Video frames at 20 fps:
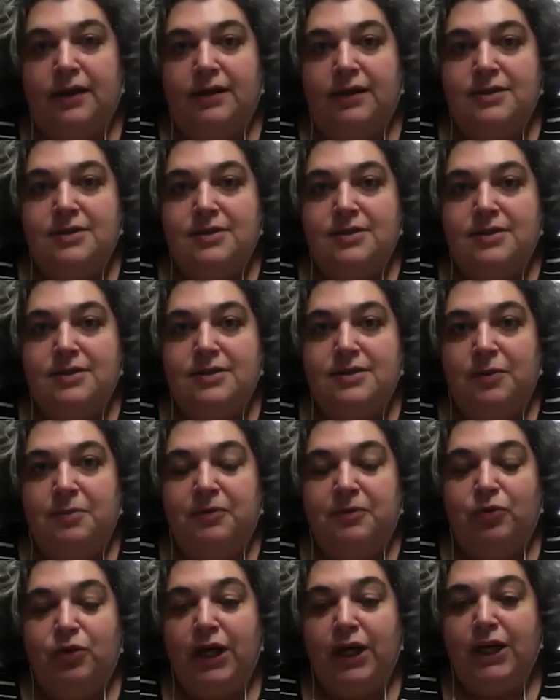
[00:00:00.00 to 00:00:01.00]
So
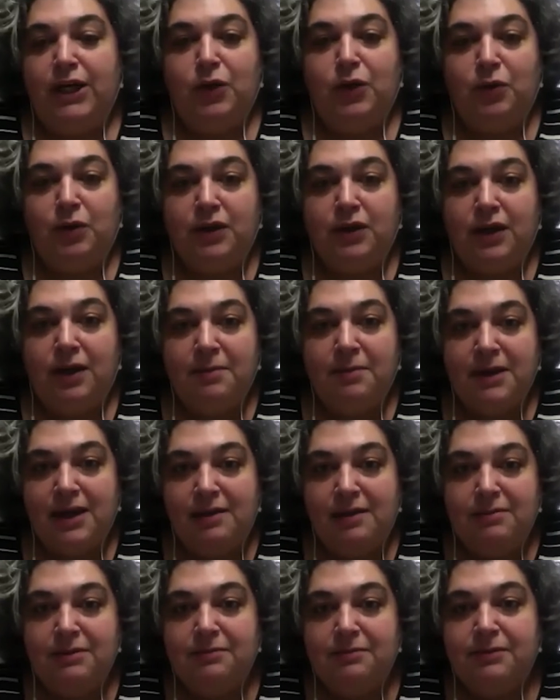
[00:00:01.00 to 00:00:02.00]
before I knew it, I
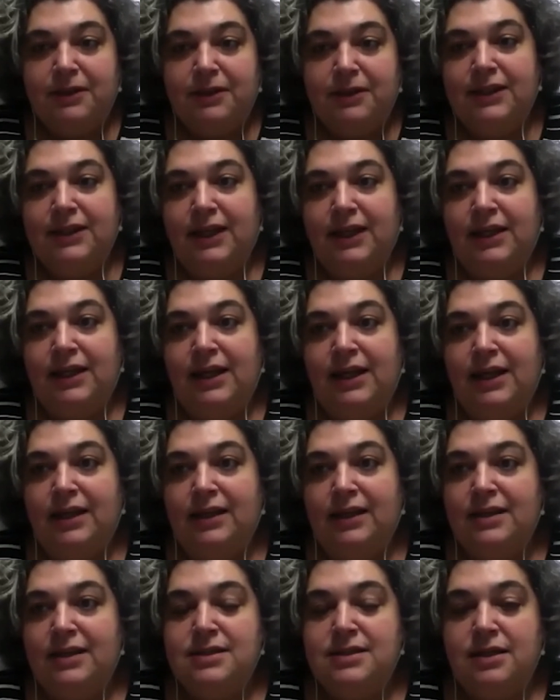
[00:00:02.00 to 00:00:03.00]
became the bread lady
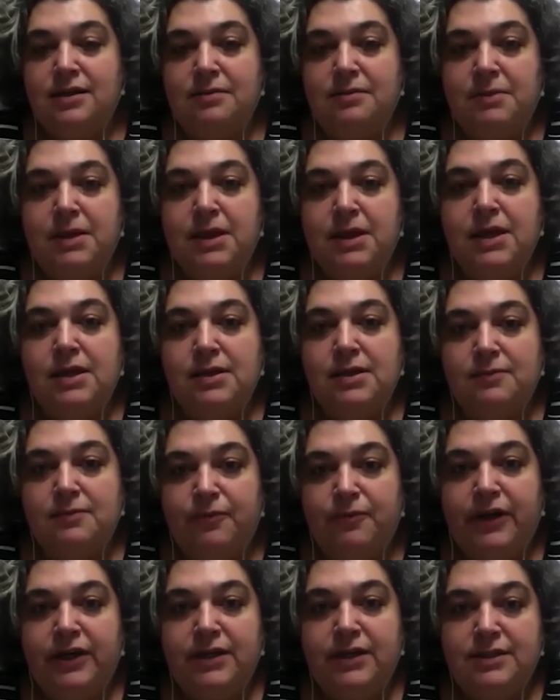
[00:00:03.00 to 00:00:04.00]
and I started making
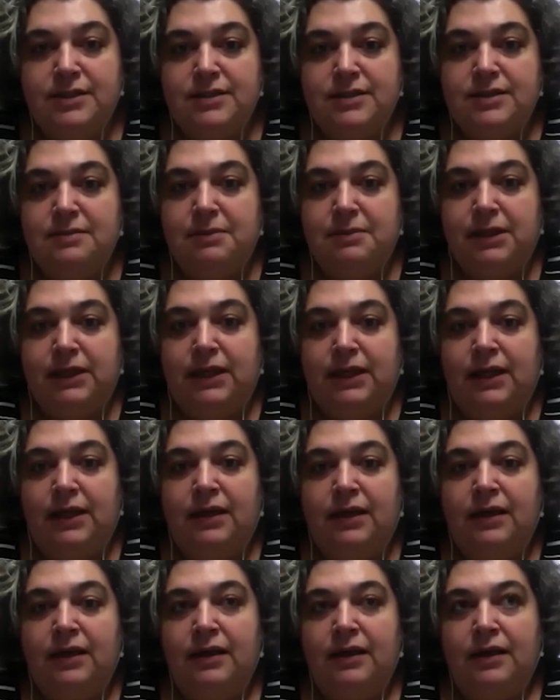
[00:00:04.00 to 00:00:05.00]
very decent
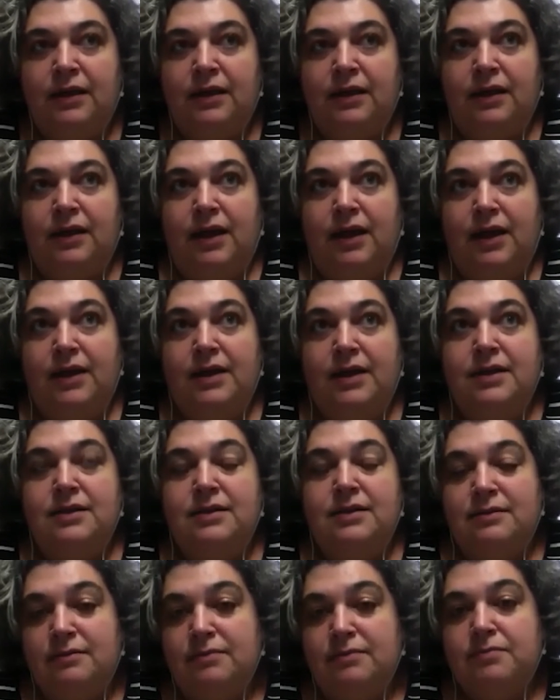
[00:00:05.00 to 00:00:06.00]
money.
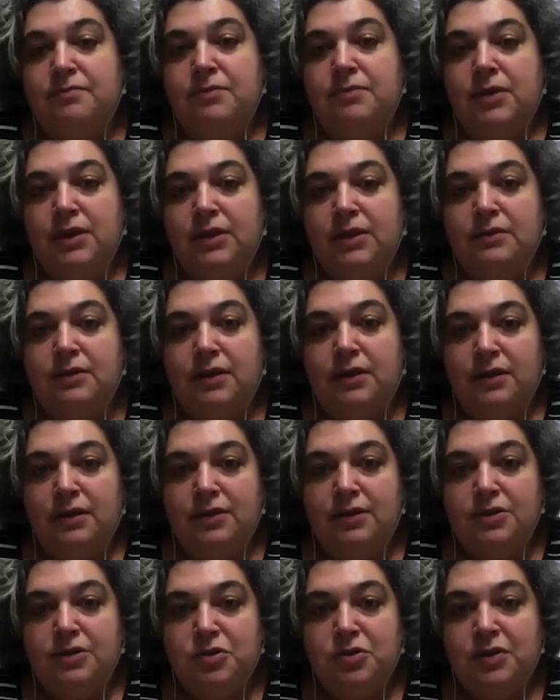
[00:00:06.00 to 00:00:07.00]
And
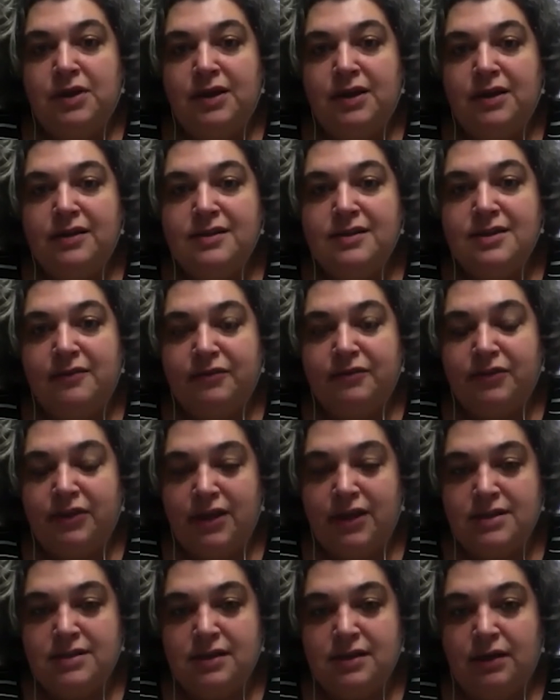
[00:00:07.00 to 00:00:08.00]
in 2 years after
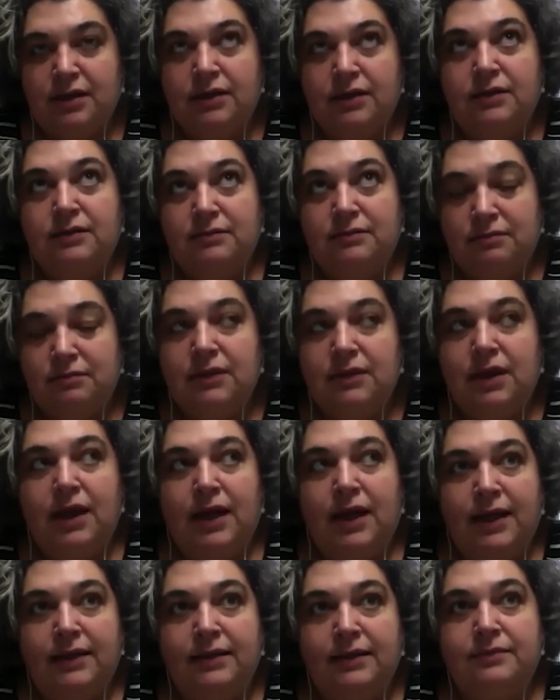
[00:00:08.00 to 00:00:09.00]
I started,
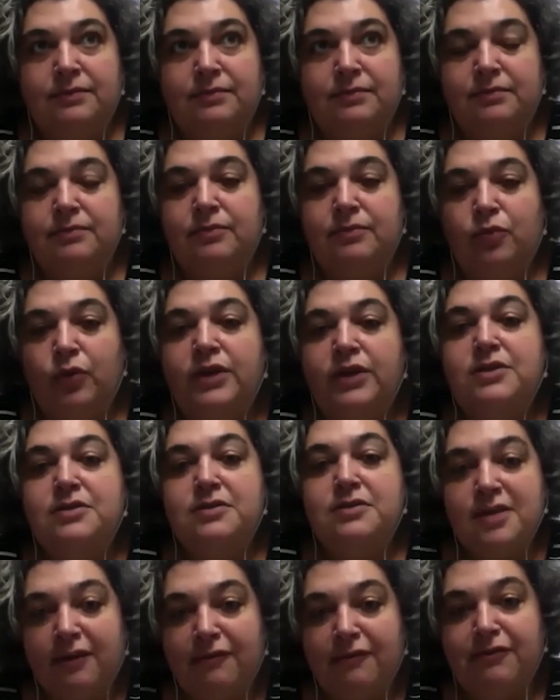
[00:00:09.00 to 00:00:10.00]
I went
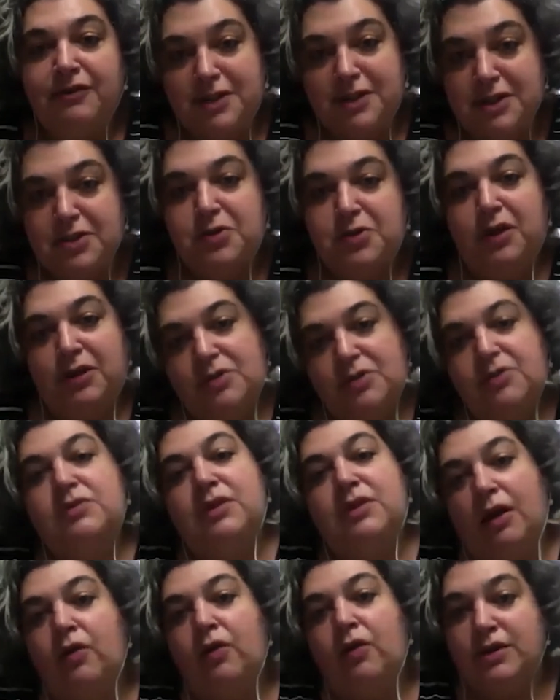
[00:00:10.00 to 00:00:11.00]
to San Francisco and took
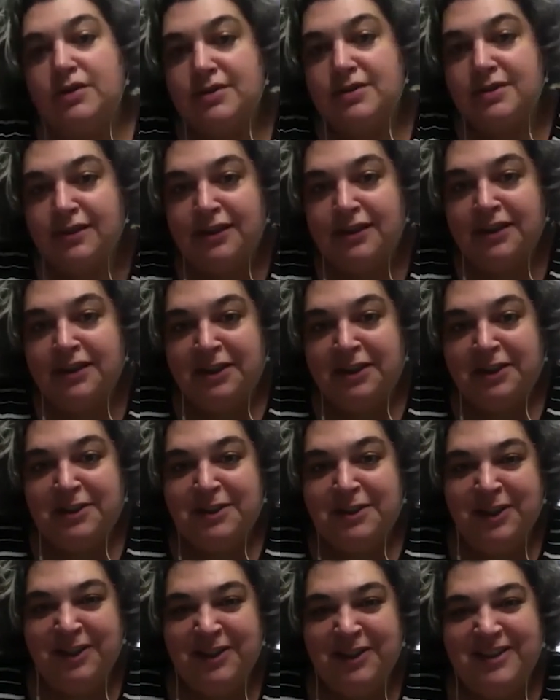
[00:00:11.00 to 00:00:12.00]
that course.
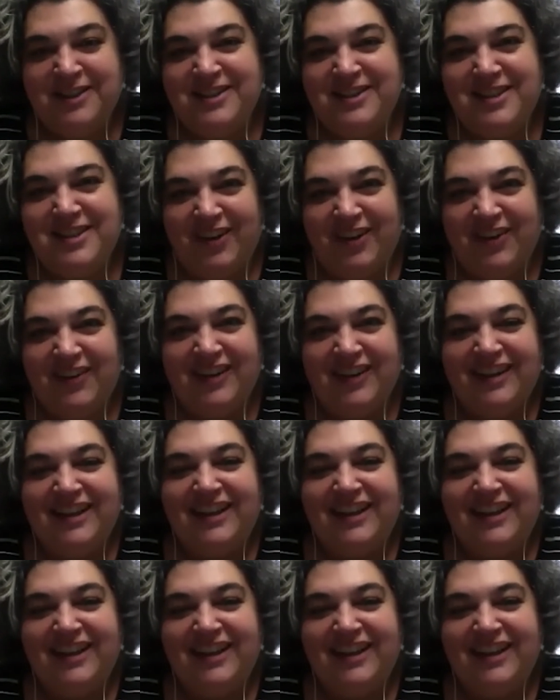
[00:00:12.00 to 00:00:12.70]
So